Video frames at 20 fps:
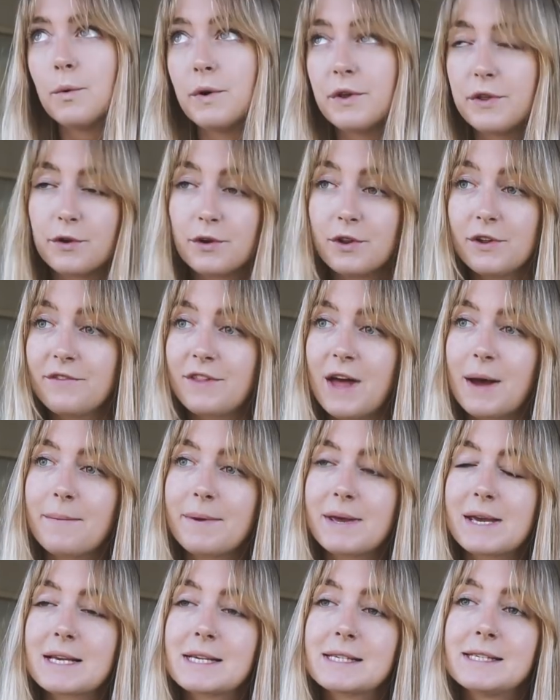With all of that
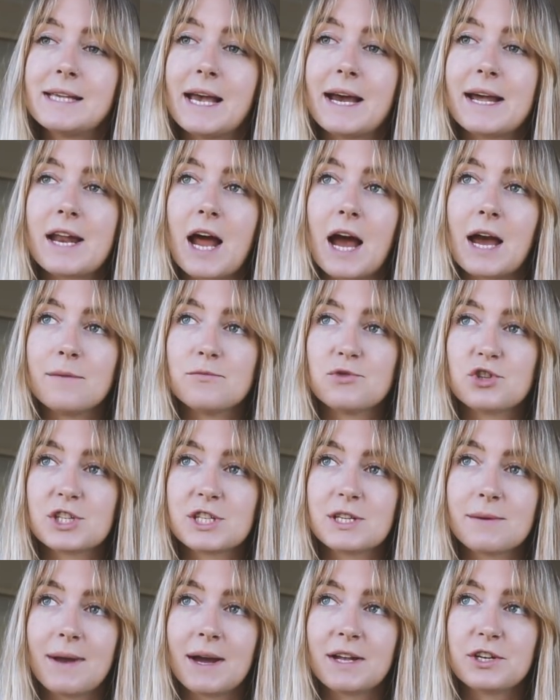being said, I'm
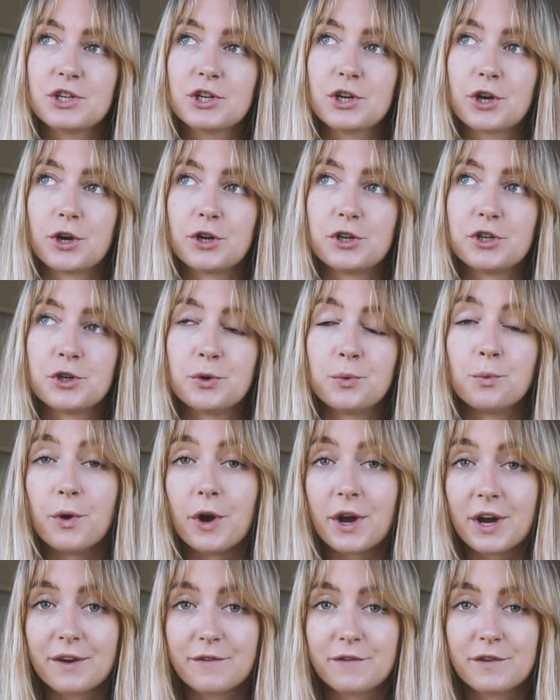just about to go to
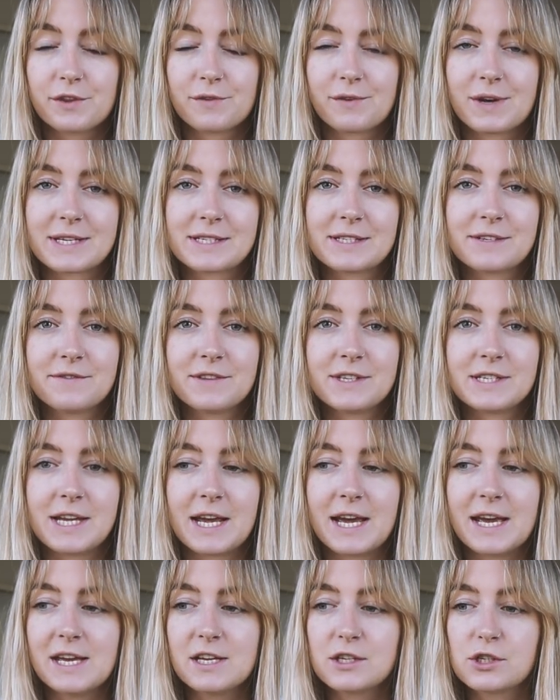work for the rest of the
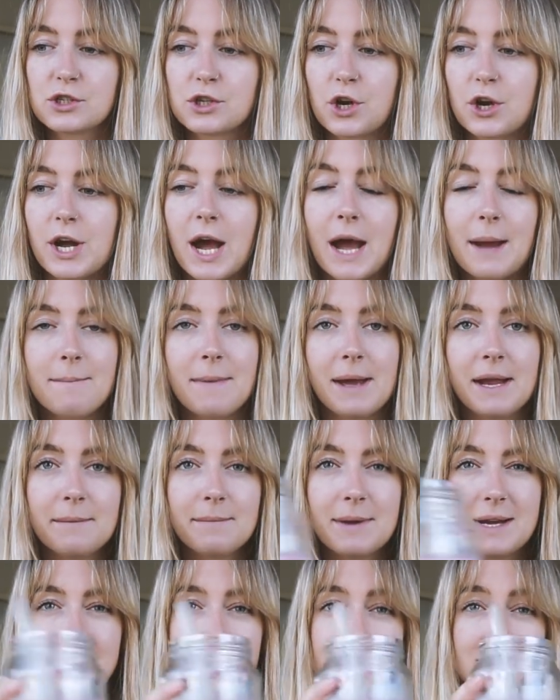day. So I made
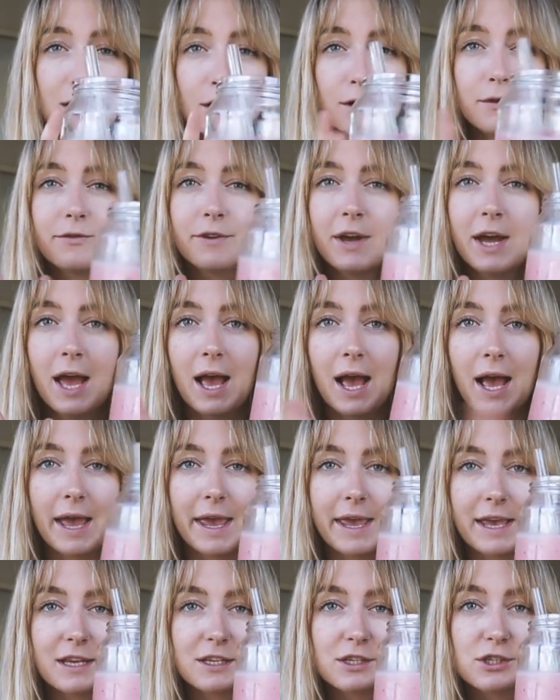myself
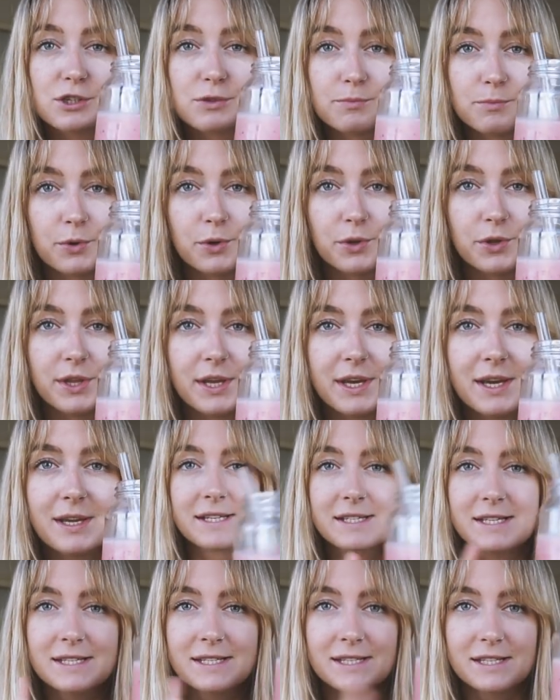a smoothie.
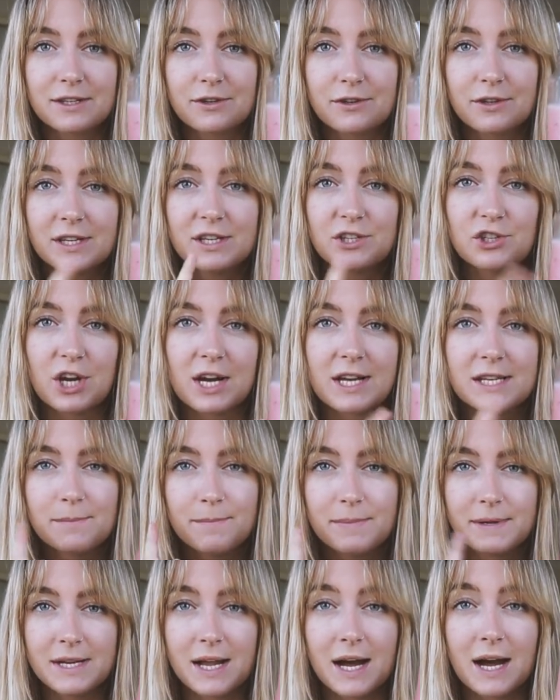This is literally
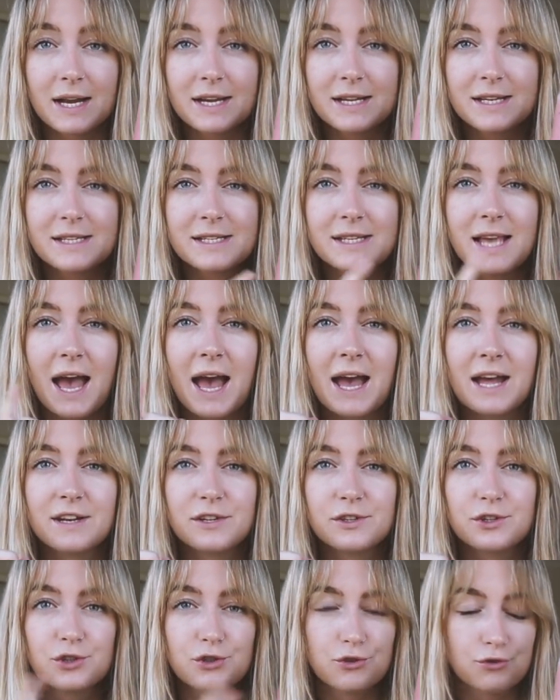just bananas
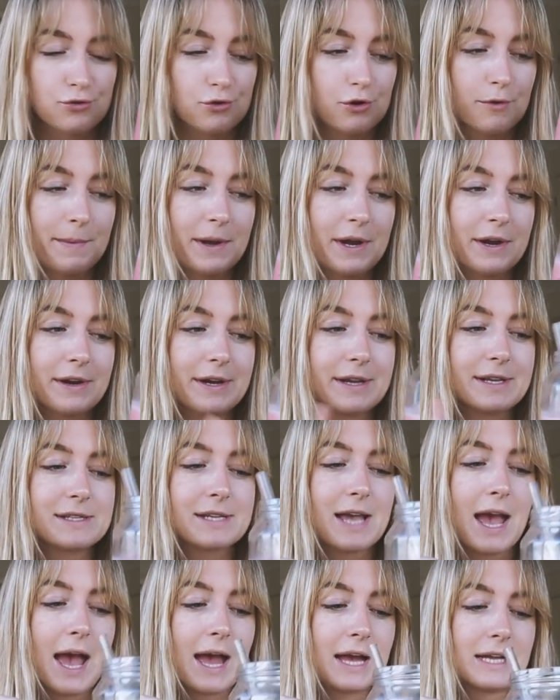and strawberries
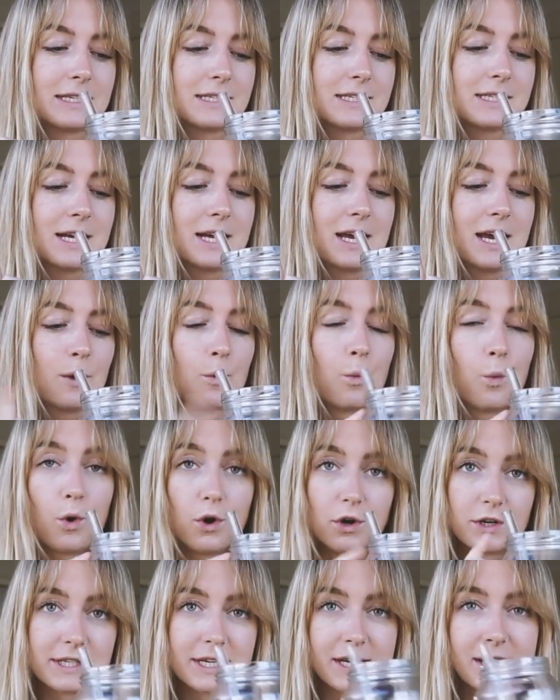and
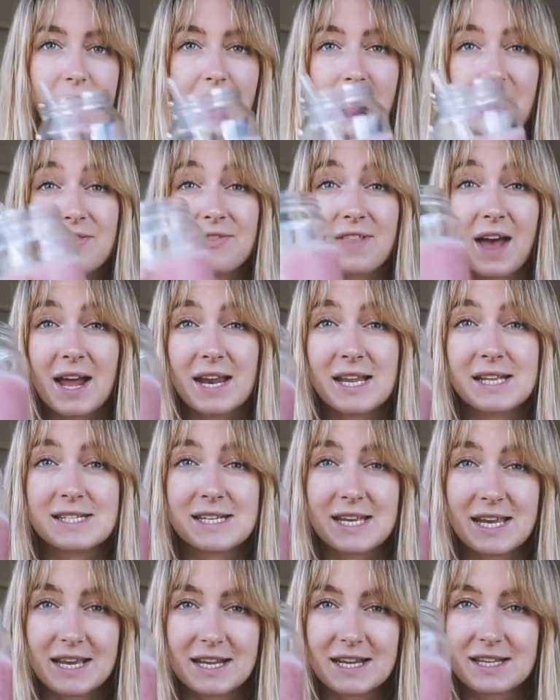water, and that is
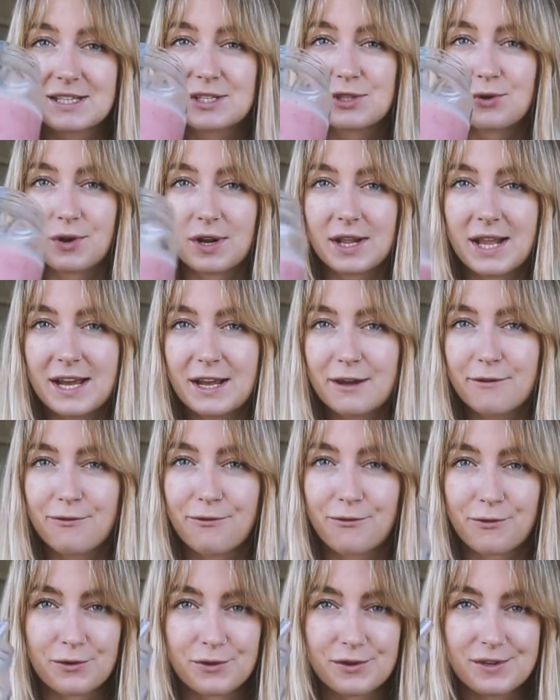it. It's sort of like a
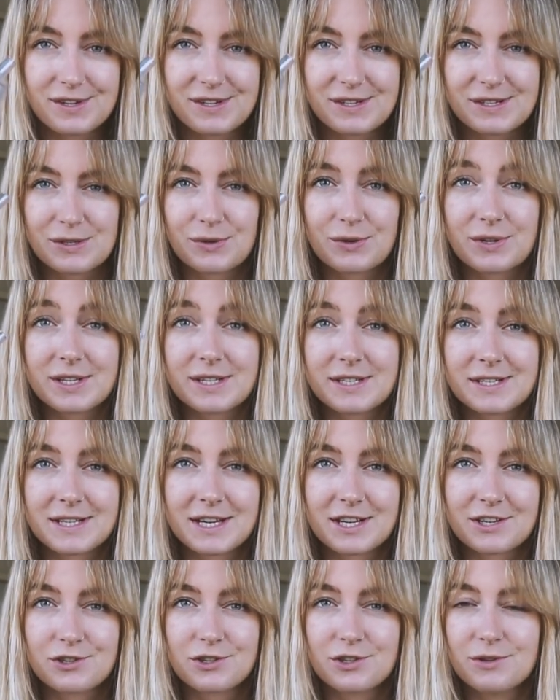fruit sort of
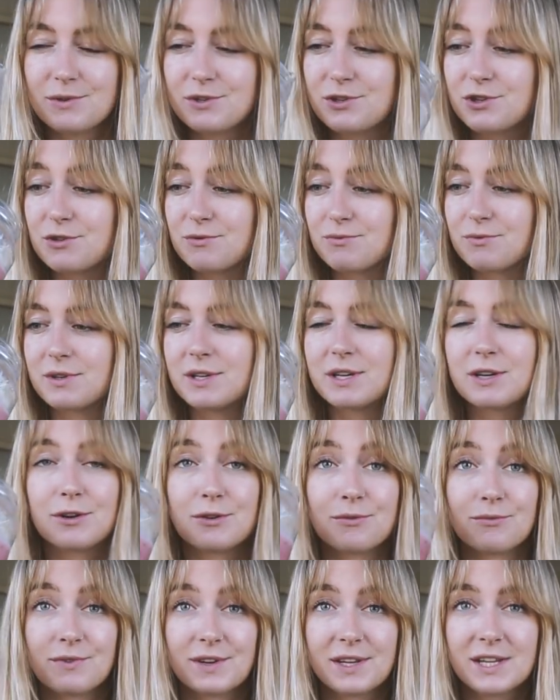slushy, which is really
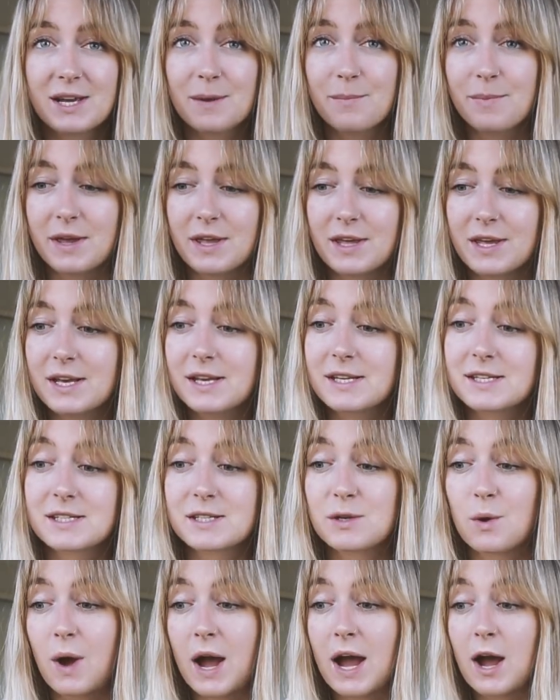good, really appealing because
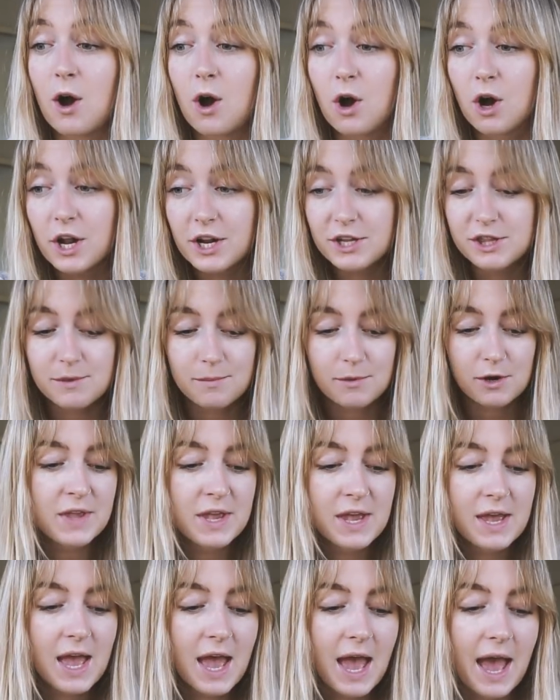it's quite hot at the
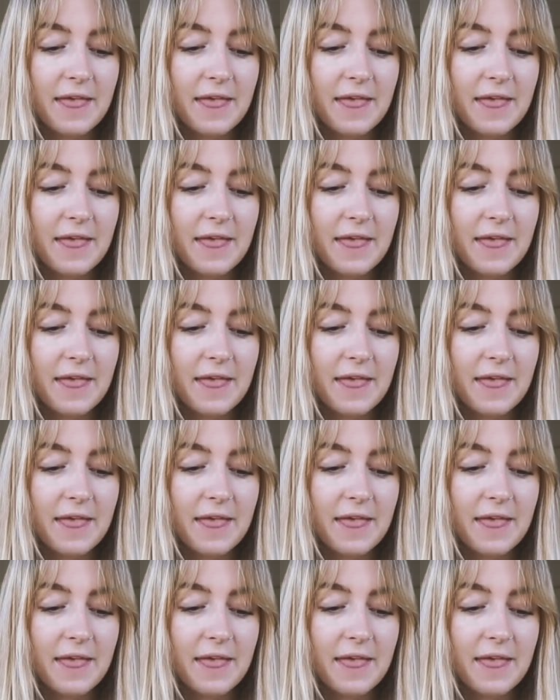moment.